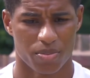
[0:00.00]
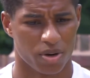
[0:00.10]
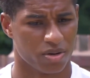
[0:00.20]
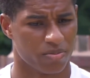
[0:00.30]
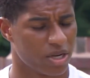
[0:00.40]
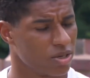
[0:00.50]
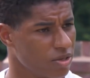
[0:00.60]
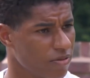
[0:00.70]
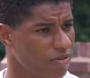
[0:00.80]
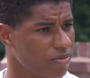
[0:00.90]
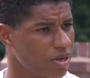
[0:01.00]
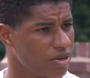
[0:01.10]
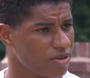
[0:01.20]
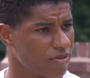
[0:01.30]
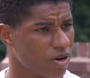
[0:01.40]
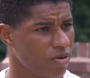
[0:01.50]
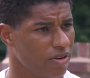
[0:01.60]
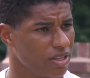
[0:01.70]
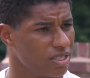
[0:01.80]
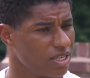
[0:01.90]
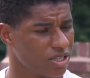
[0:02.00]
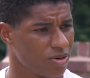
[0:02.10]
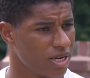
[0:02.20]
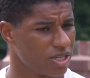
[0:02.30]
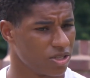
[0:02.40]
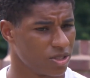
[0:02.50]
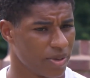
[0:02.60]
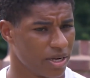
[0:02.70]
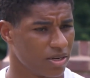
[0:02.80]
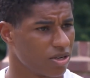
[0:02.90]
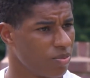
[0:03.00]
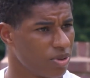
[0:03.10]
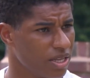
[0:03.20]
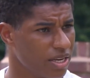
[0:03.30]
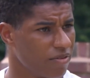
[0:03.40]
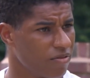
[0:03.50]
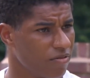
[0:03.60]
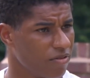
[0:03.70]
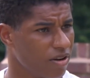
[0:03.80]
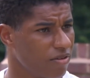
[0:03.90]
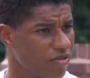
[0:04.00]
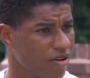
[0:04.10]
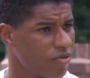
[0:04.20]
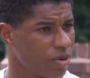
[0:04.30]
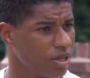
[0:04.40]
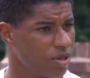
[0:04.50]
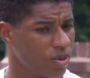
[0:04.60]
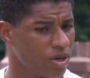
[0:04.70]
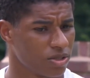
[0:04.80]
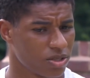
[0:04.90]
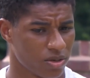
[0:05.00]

But because of COVID, the situation's been completely different for everyone in the world.